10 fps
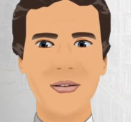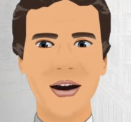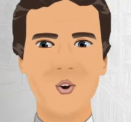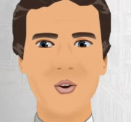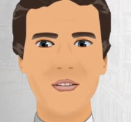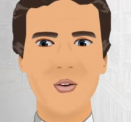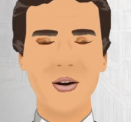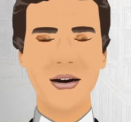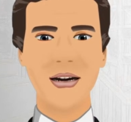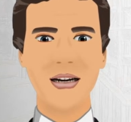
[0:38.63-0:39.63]
and the
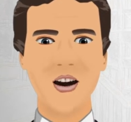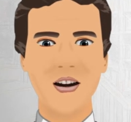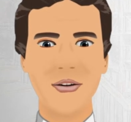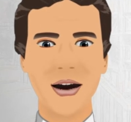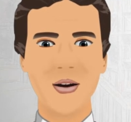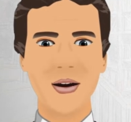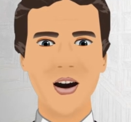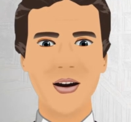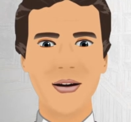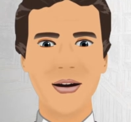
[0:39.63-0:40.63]
first time South
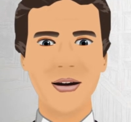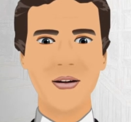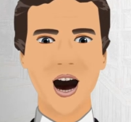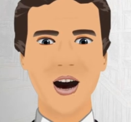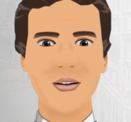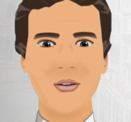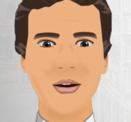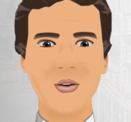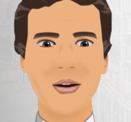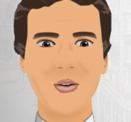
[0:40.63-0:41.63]
Africa was barred
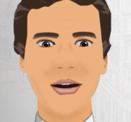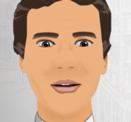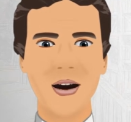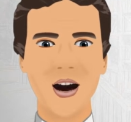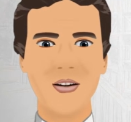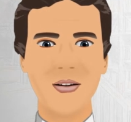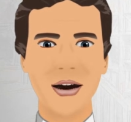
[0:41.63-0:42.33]
from taking part